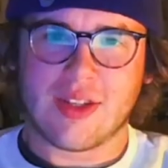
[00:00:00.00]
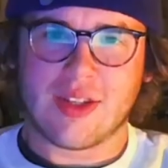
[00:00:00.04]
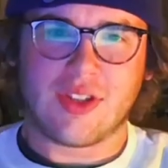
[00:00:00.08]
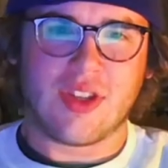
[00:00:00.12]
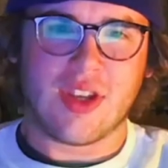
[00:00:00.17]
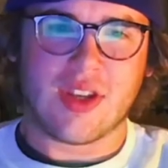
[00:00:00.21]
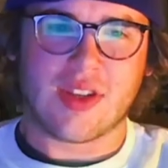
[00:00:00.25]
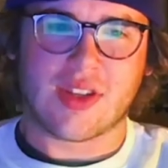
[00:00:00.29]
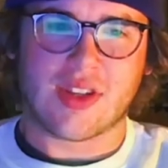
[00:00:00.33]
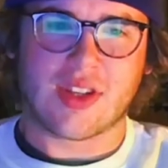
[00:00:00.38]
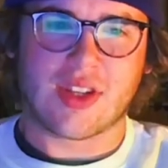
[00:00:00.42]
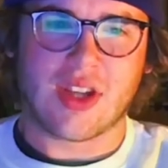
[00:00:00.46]

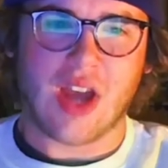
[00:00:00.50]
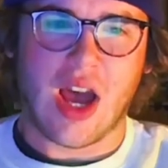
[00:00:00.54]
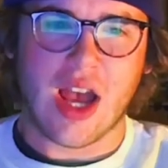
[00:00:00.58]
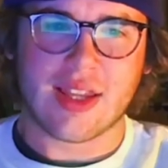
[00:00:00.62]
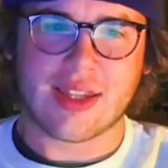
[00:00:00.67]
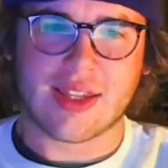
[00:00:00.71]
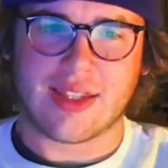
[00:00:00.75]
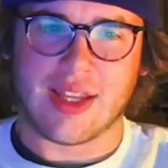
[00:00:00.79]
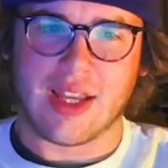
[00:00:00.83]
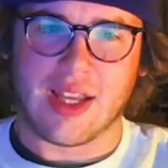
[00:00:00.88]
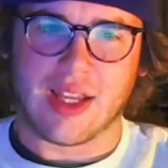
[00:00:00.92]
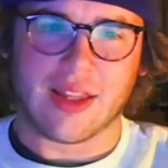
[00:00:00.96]
This is
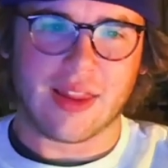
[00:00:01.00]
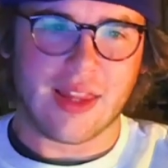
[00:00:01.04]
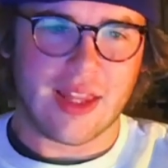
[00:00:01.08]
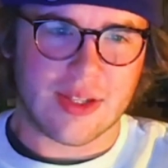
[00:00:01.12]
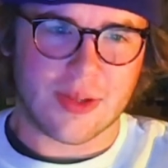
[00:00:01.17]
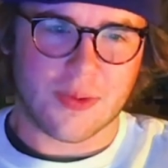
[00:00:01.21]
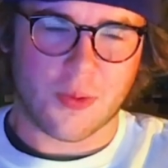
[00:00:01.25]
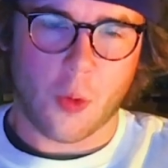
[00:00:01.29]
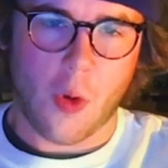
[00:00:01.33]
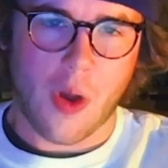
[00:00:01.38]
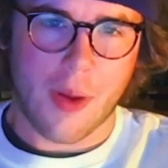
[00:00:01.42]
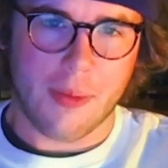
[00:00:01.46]

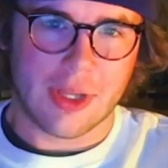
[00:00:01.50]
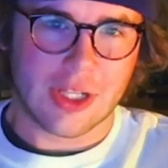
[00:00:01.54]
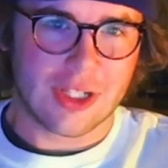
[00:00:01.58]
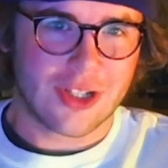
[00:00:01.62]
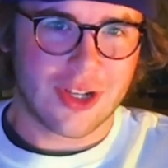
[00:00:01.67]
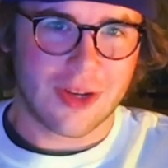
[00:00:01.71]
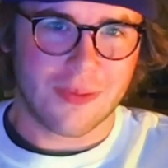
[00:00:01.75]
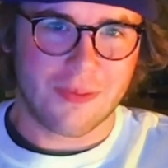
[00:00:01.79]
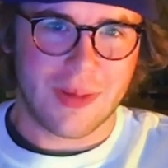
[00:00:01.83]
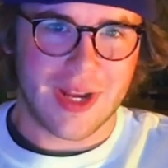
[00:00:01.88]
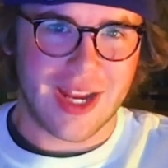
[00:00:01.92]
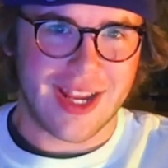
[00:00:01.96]
disgusting. These
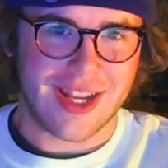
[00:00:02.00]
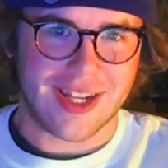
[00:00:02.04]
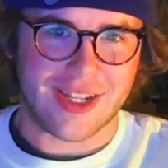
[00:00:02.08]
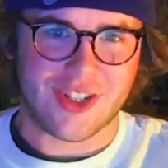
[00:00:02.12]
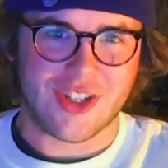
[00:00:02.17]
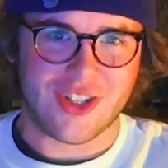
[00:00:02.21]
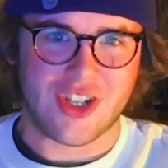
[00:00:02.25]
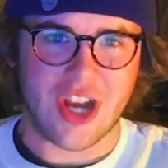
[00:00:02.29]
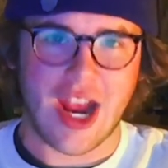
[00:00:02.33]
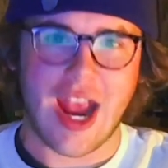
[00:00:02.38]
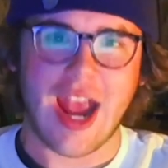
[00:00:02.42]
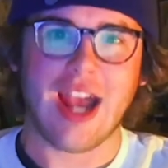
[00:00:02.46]
women should
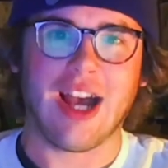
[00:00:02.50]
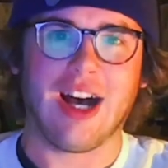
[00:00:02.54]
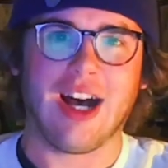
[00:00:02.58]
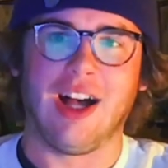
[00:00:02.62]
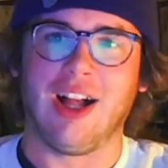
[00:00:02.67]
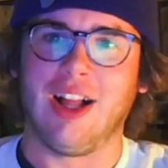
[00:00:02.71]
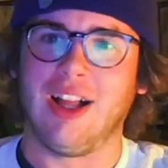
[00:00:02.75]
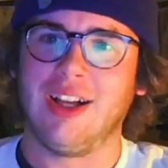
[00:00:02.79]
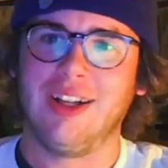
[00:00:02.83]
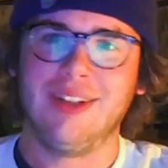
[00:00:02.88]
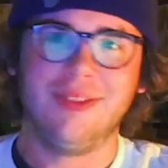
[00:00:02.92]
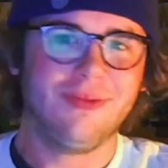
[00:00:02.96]
be in
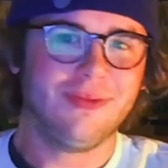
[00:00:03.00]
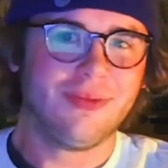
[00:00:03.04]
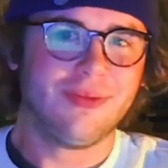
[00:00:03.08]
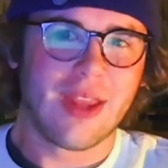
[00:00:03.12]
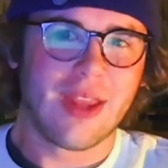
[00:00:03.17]
jail.